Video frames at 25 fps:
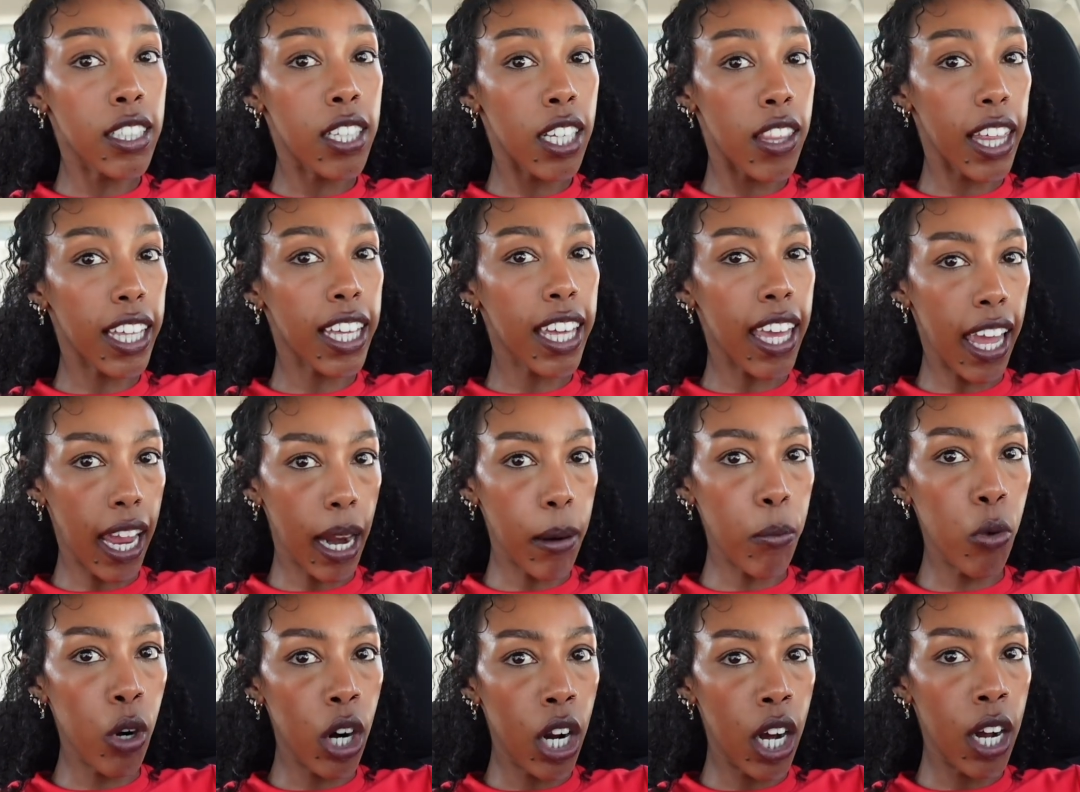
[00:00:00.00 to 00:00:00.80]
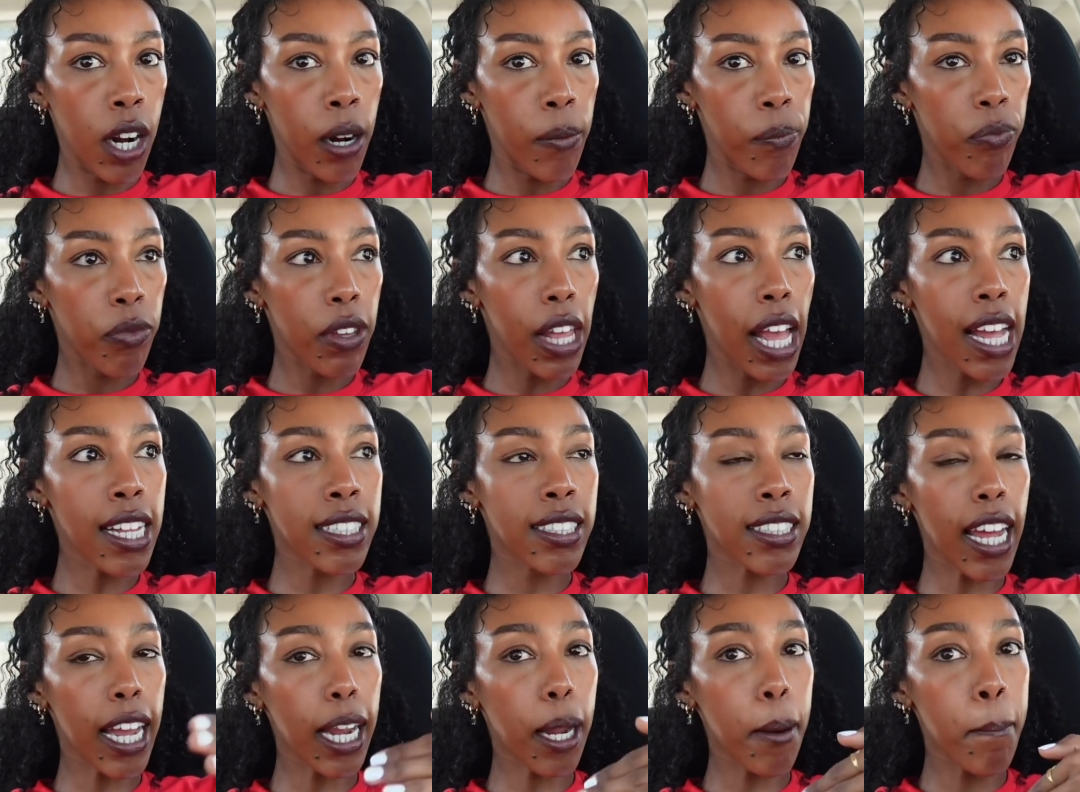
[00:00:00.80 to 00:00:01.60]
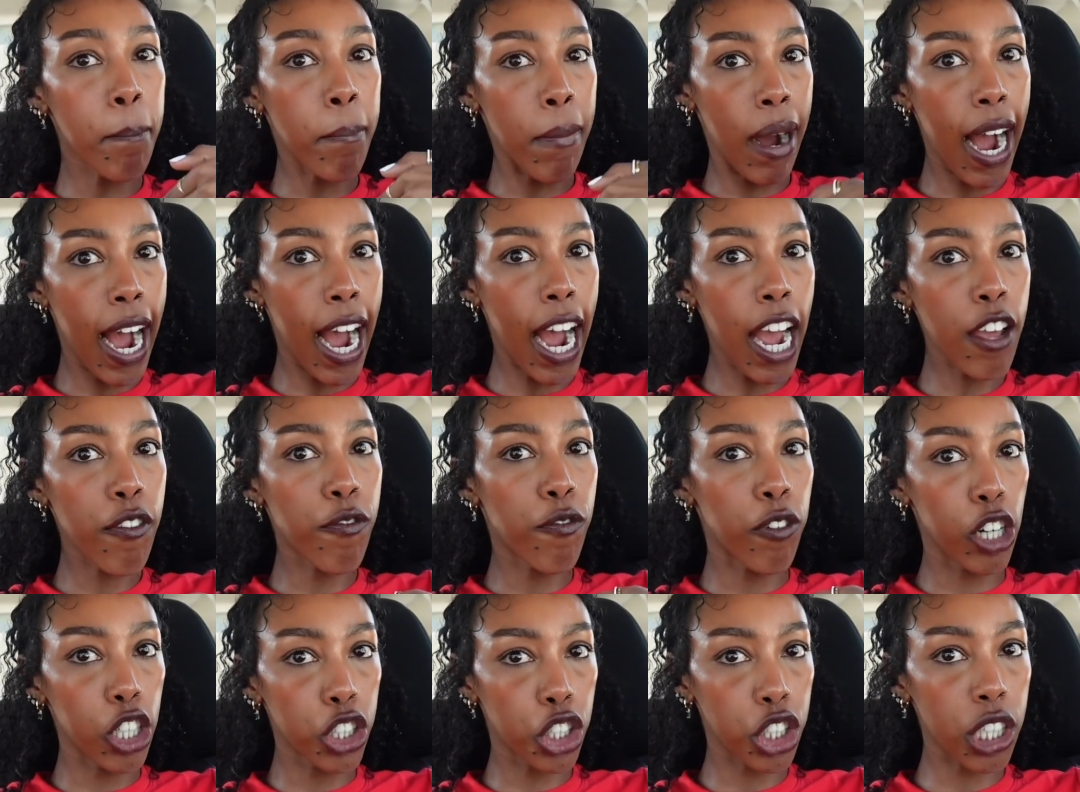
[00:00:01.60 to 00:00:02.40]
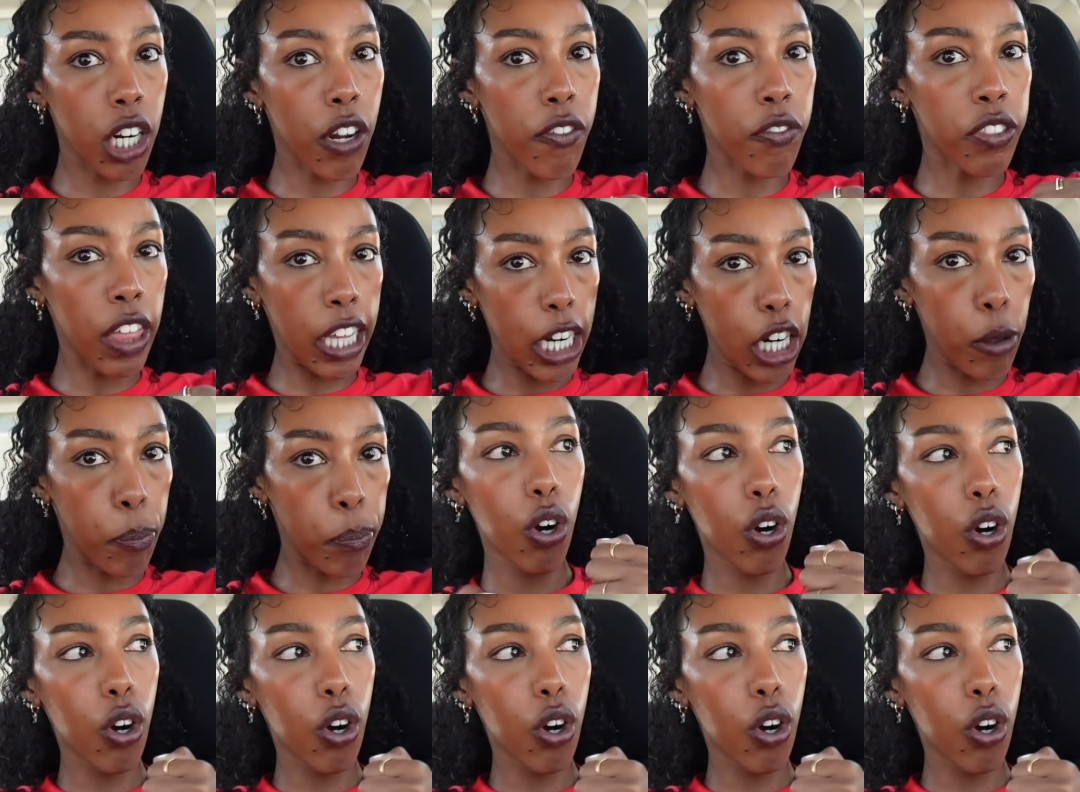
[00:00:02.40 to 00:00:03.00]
to the camera is like my version of therapy.